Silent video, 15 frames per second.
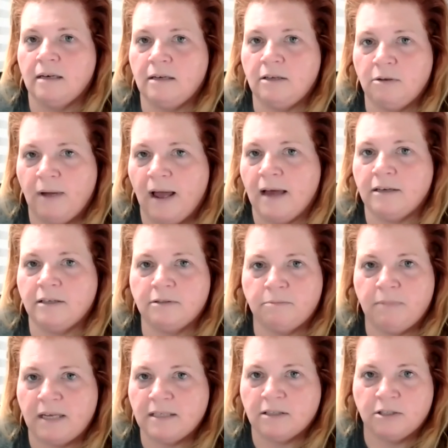You had to
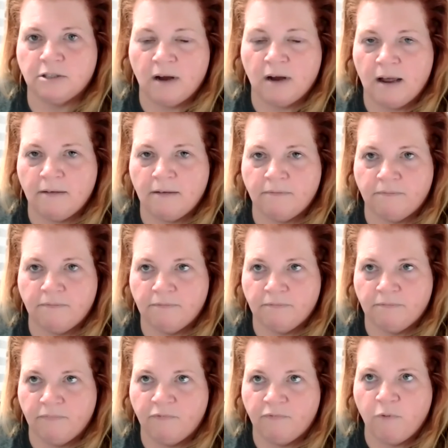basically drive
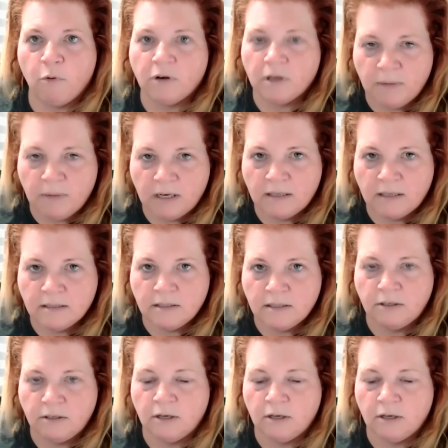40 minutes,